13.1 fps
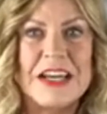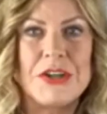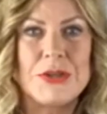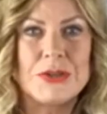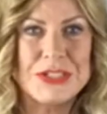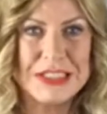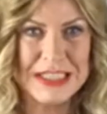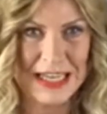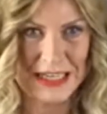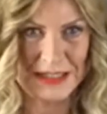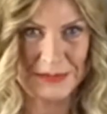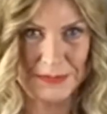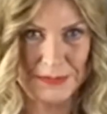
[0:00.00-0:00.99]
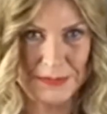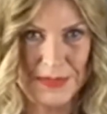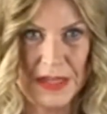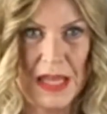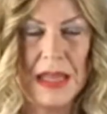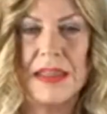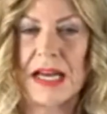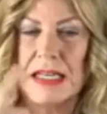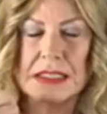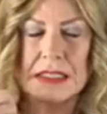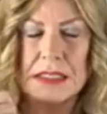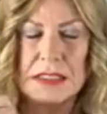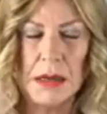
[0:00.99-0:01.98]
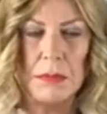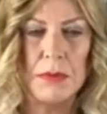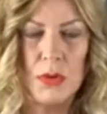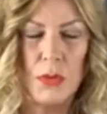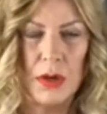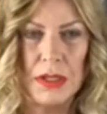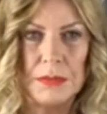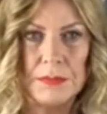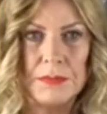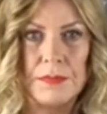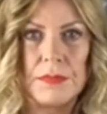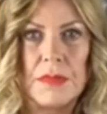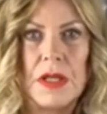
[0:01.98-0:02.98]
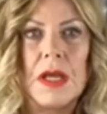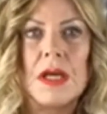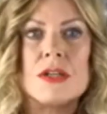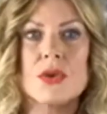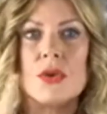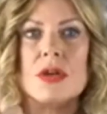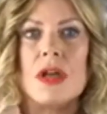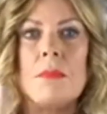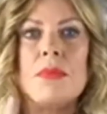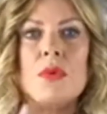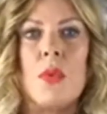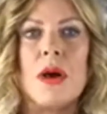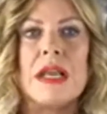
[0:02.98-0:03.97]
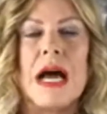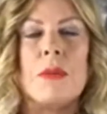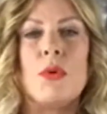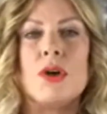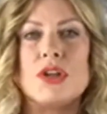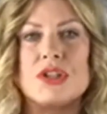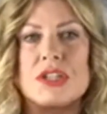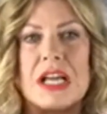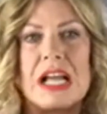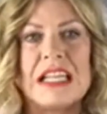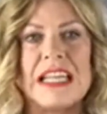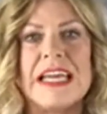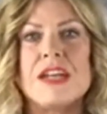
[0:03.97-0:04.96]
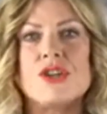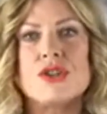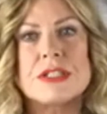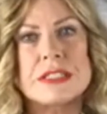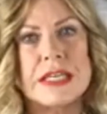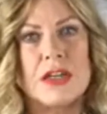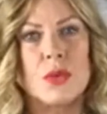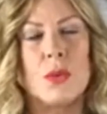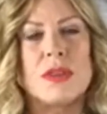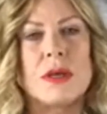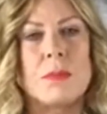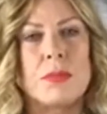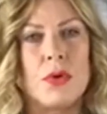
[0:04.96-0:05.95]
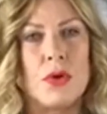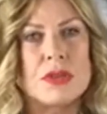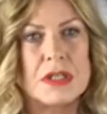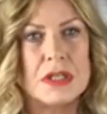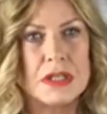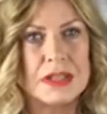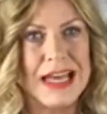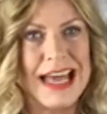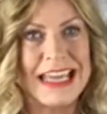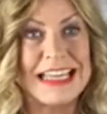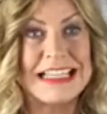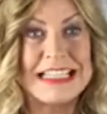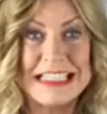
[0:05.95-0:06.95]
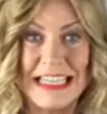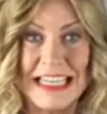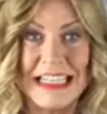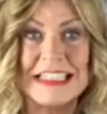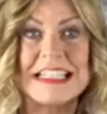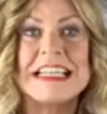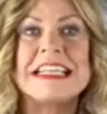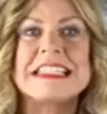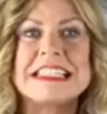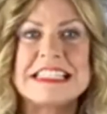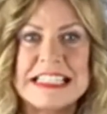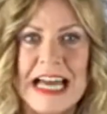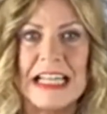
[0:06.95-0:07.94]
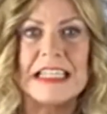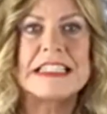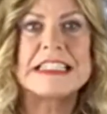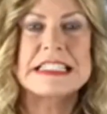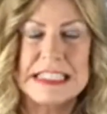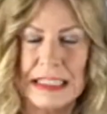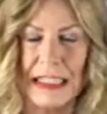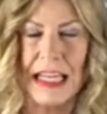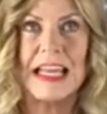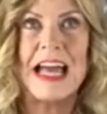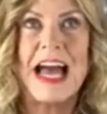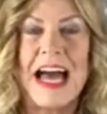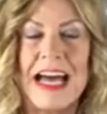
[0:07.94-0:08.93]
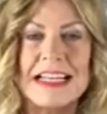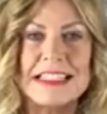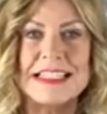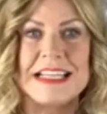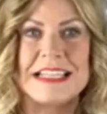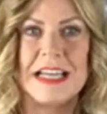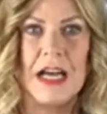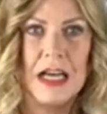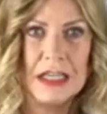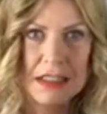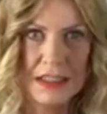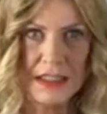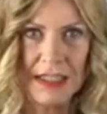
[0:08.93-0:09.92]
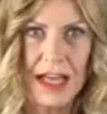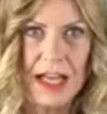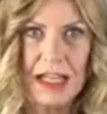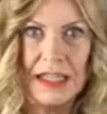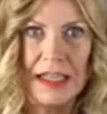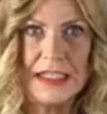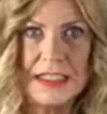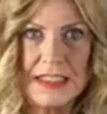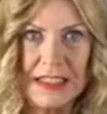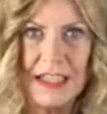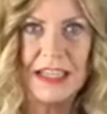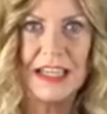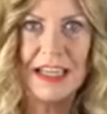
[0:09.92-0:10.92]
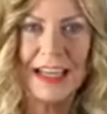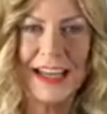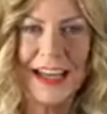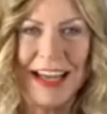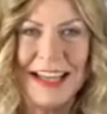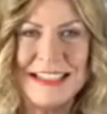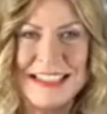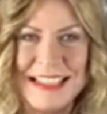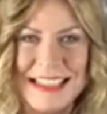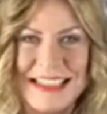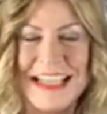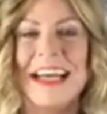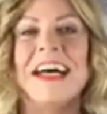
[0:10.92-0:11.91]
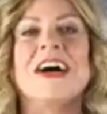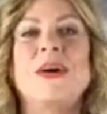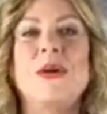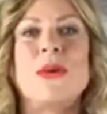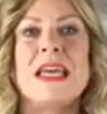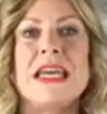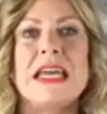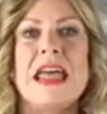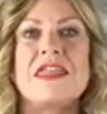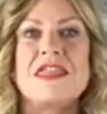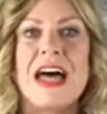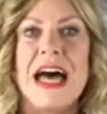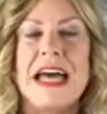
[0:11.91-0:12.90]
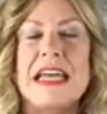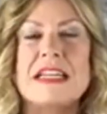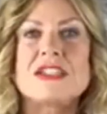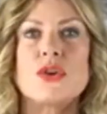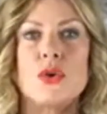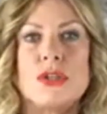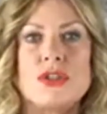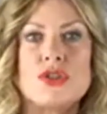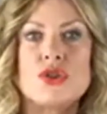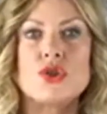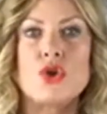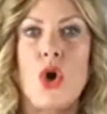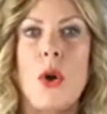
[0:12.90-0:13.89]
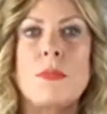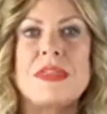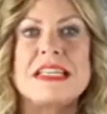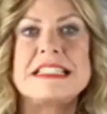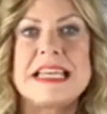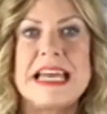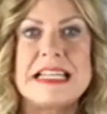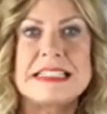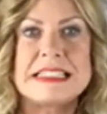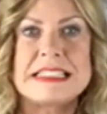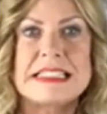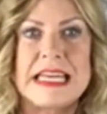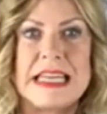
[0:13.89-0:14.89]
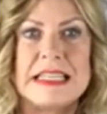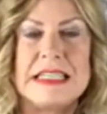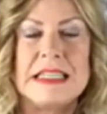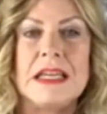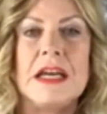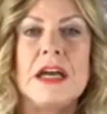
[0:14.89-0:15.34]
your skin. That's number one. So number one, I want you to cleanse your skin with a product that contains salicylic acid. Salicylic acid, okay? That is going to stop the dead skin